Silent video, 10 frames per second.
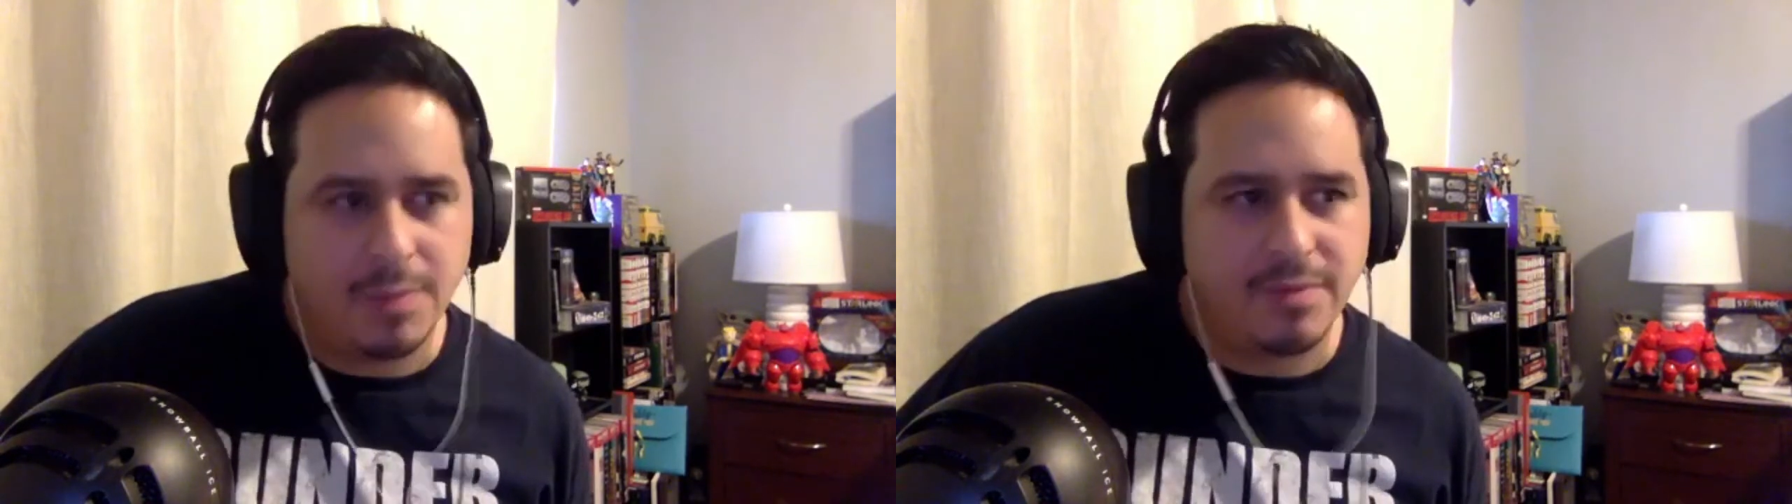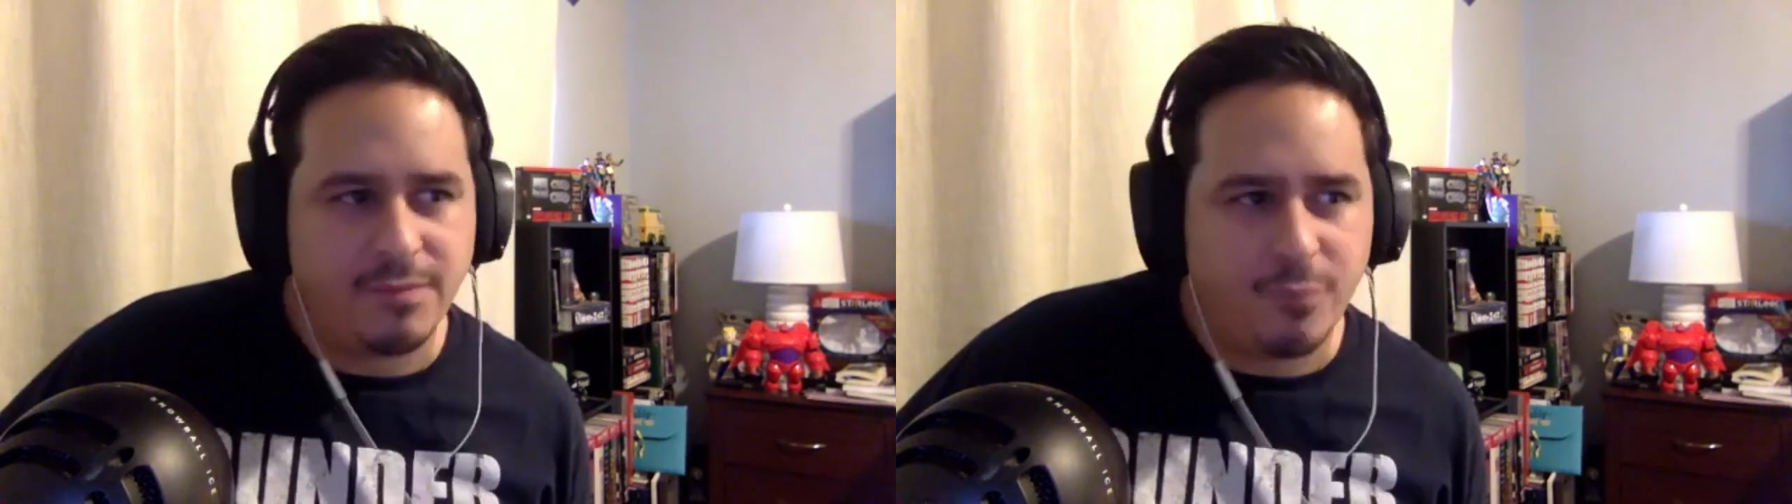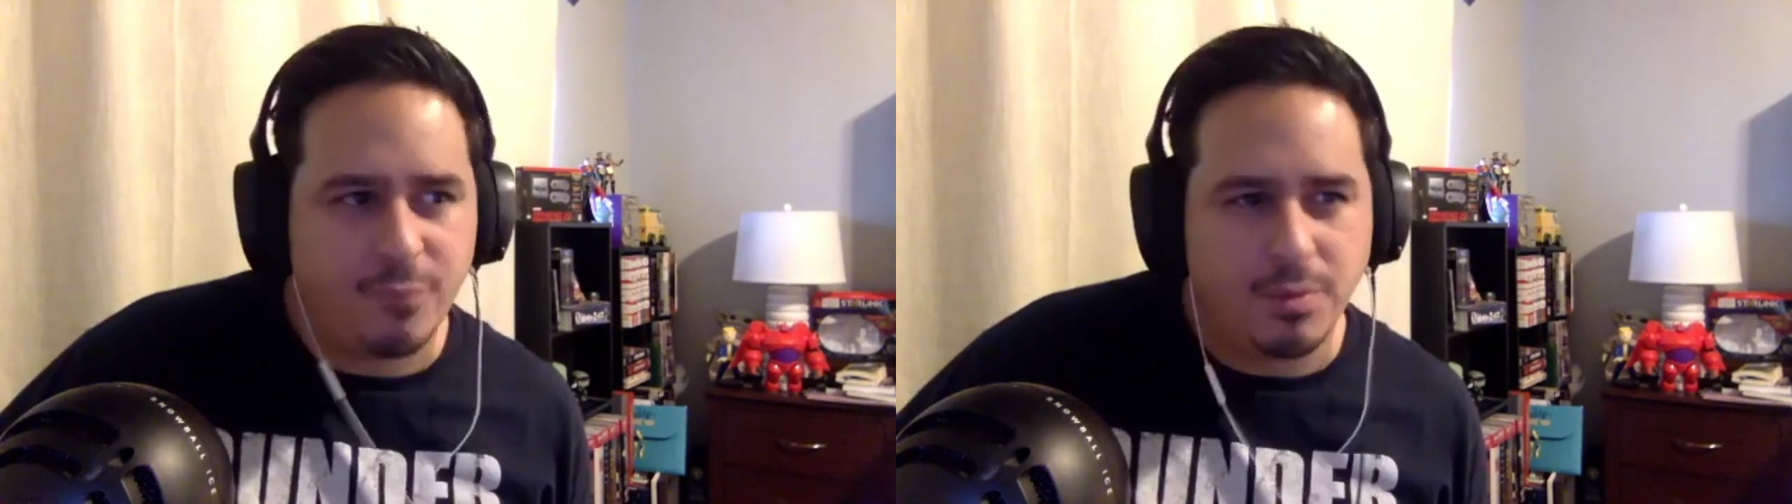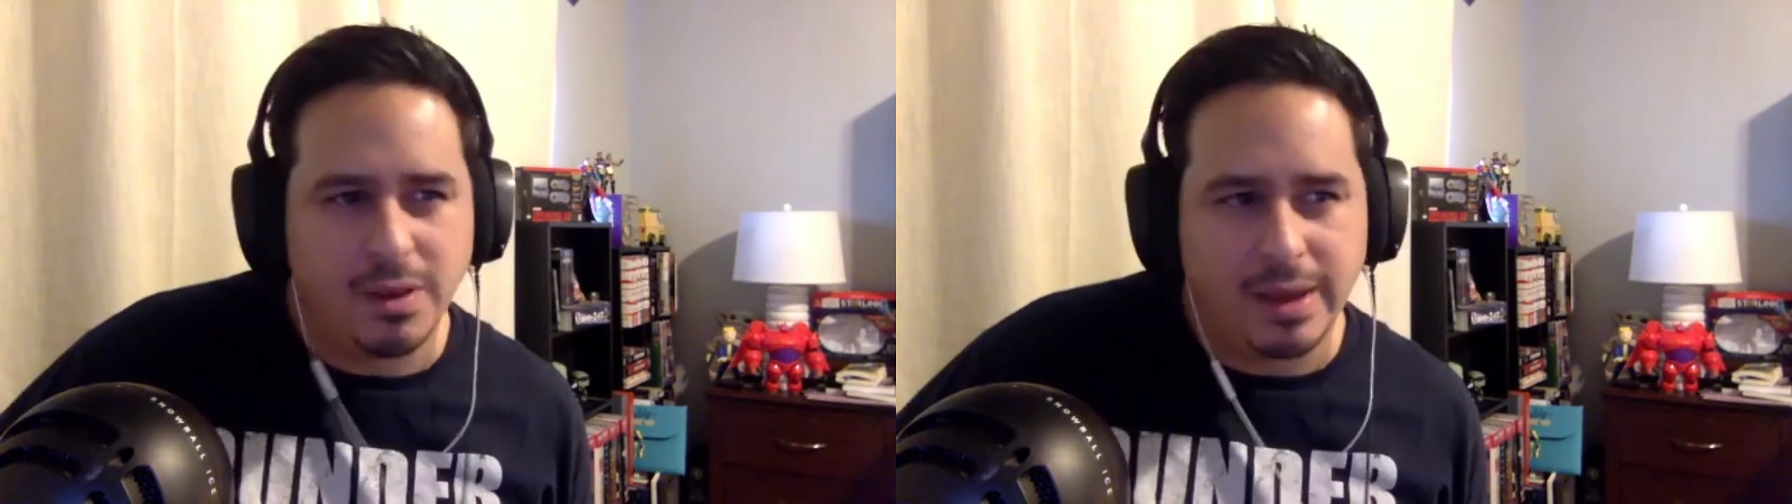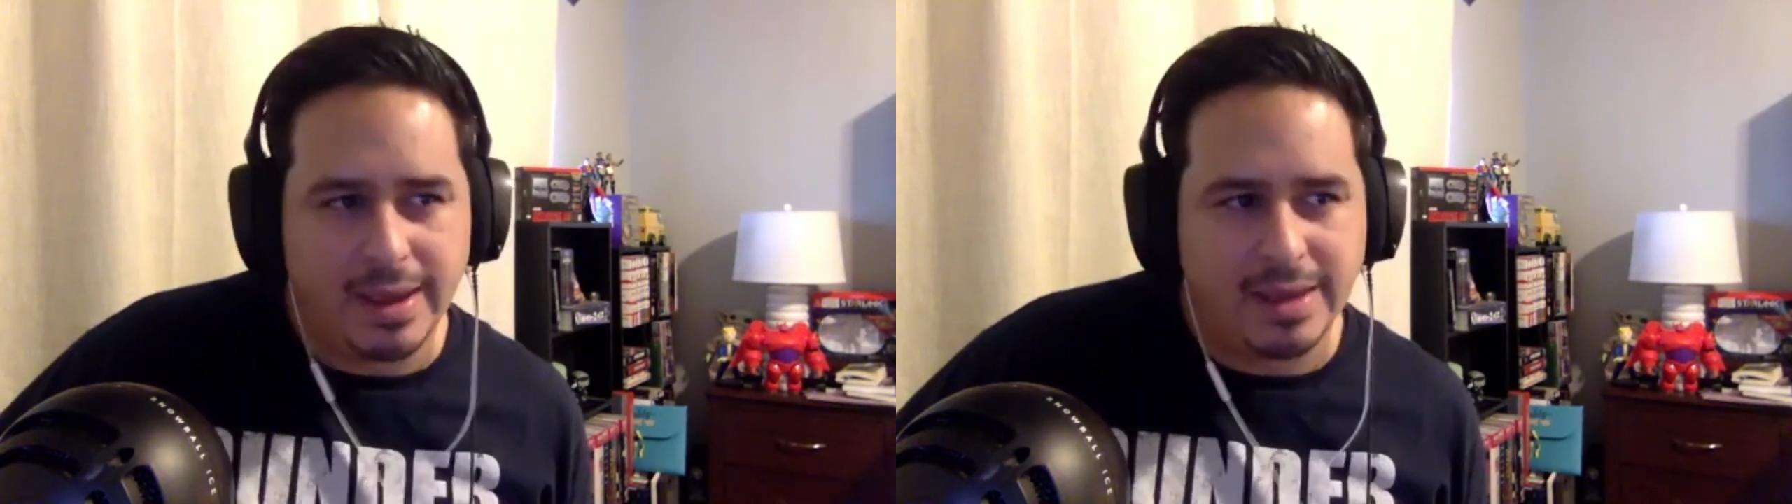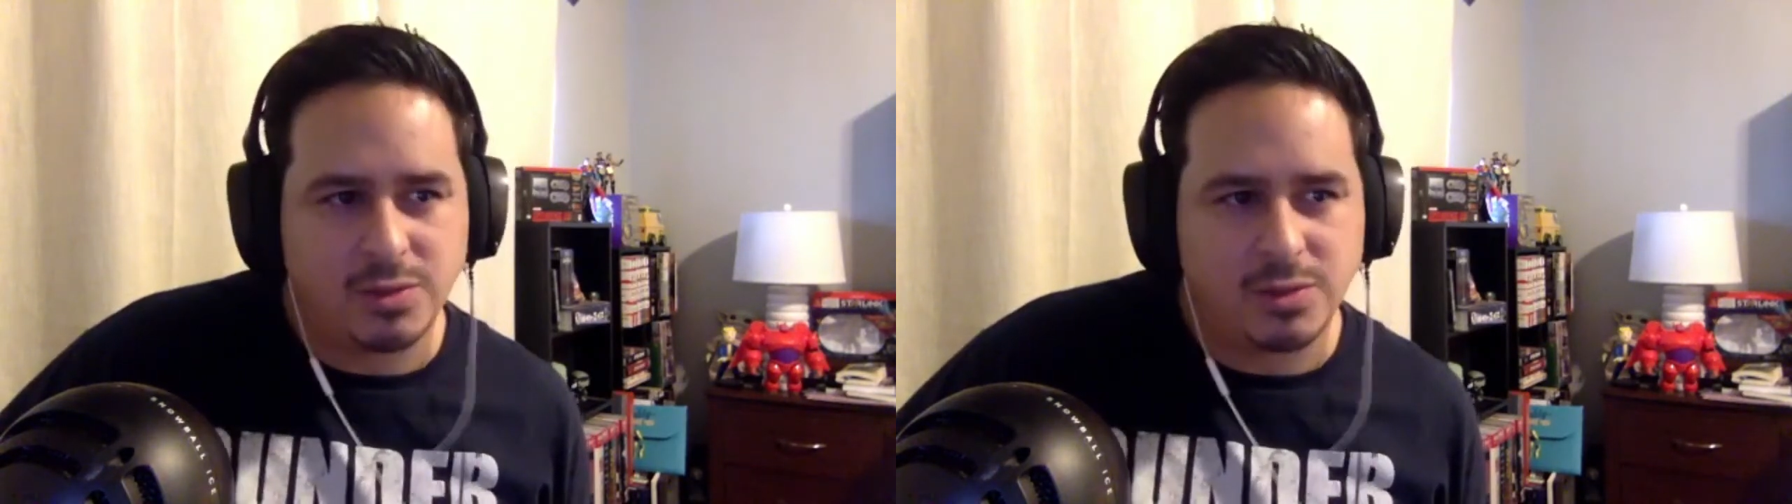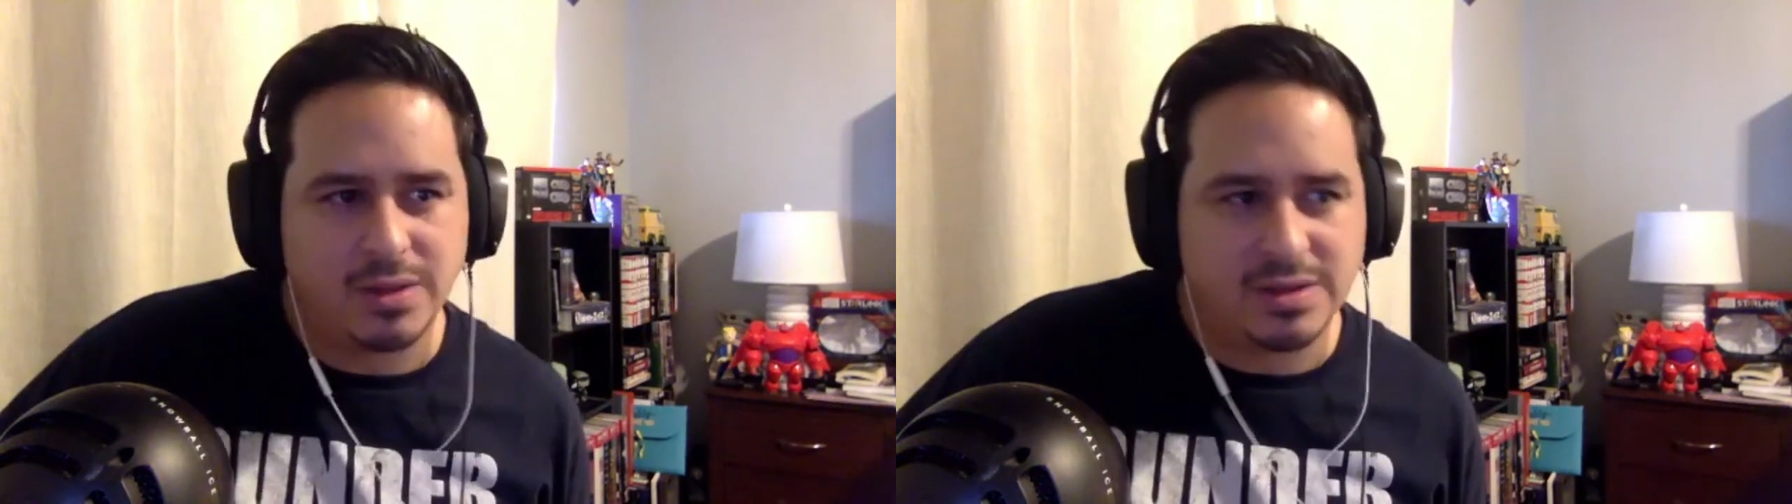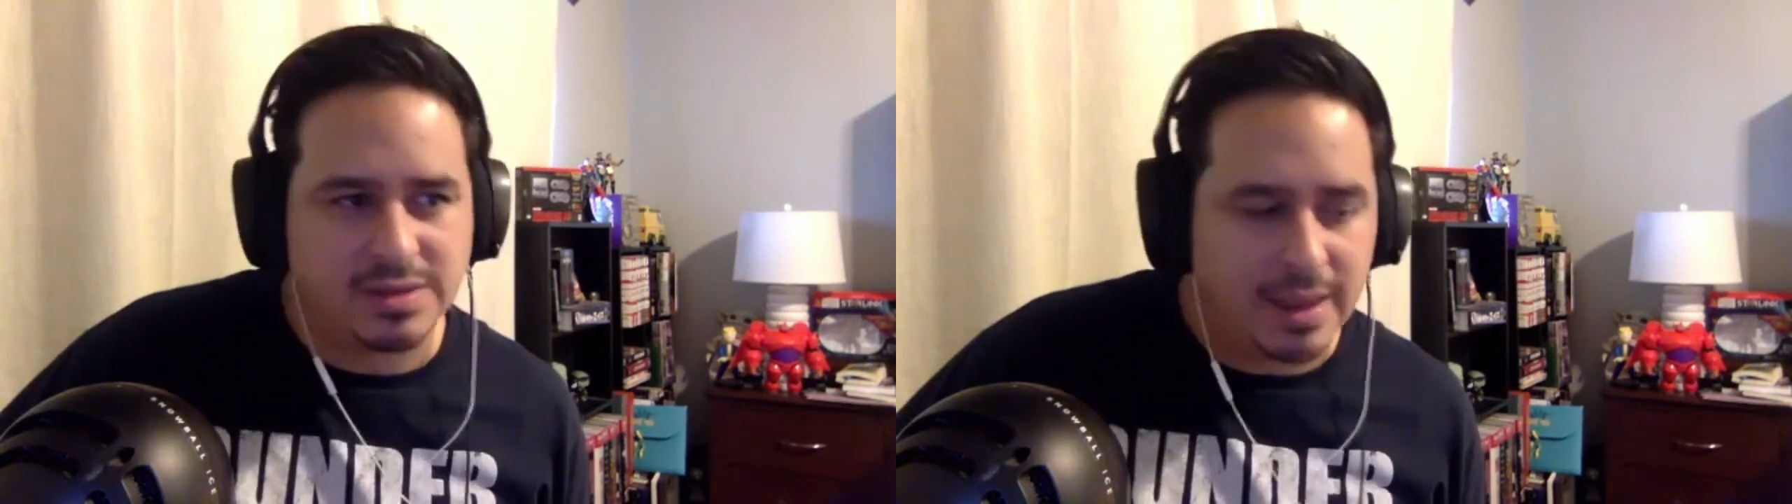was coming formulaic to
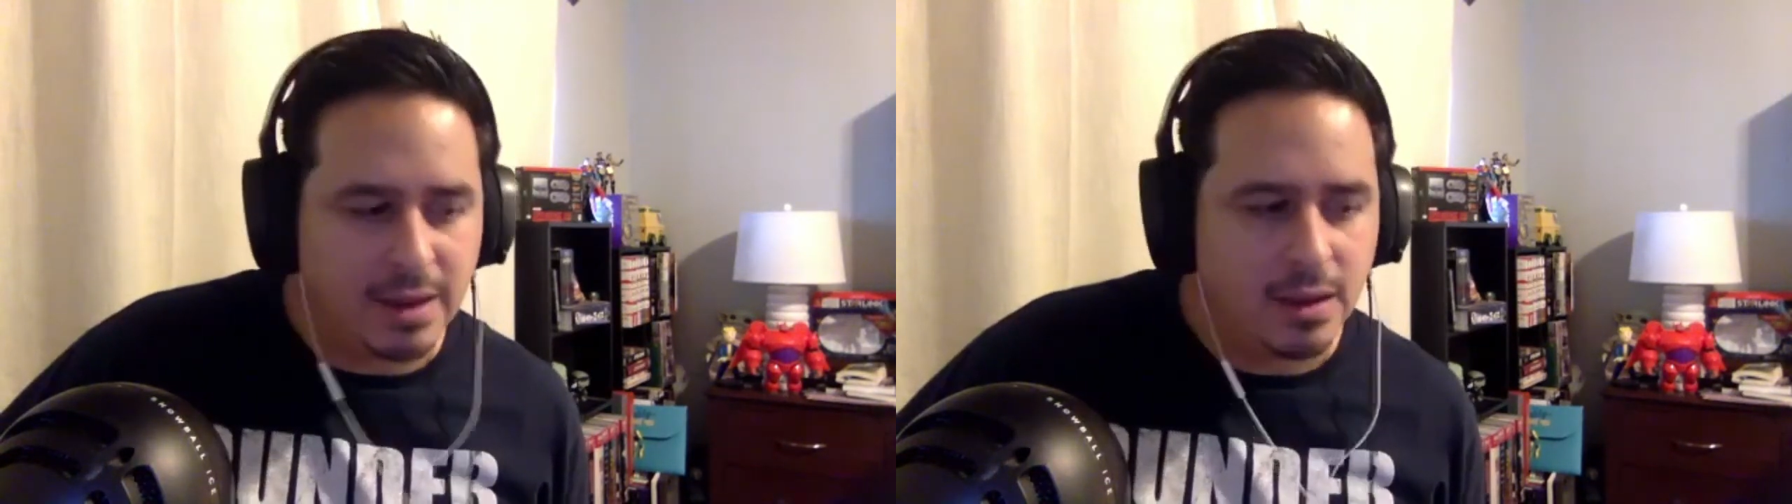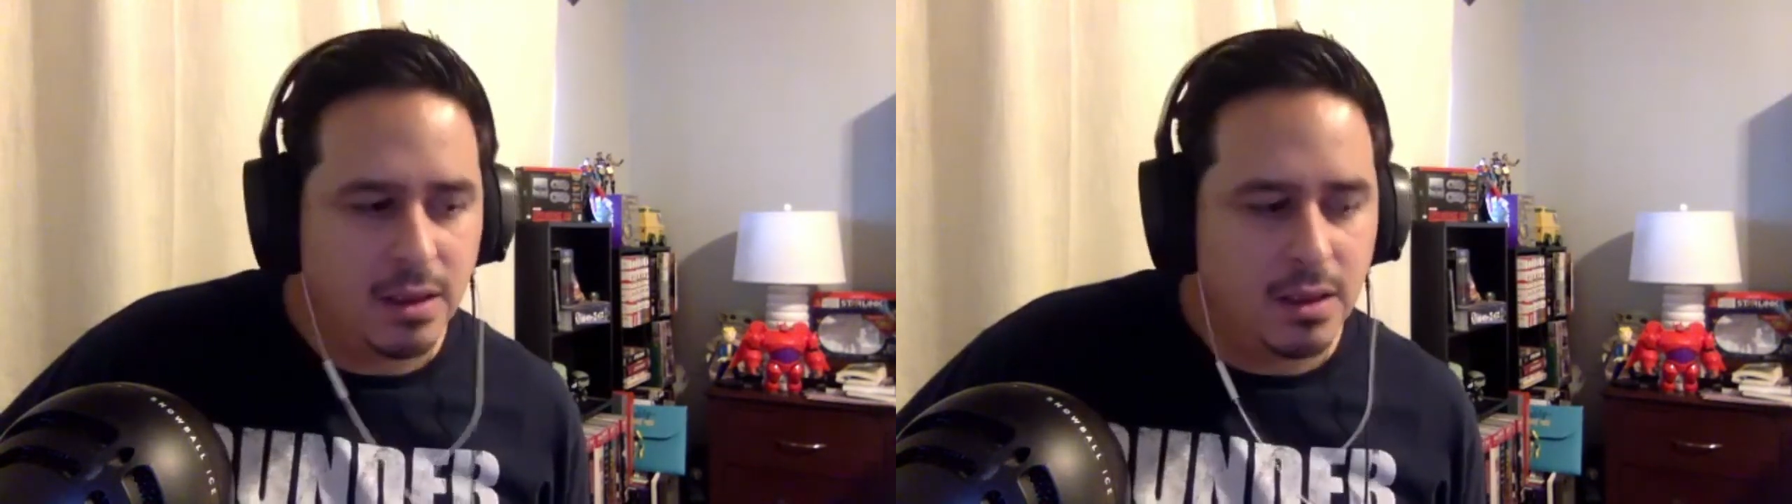an extent.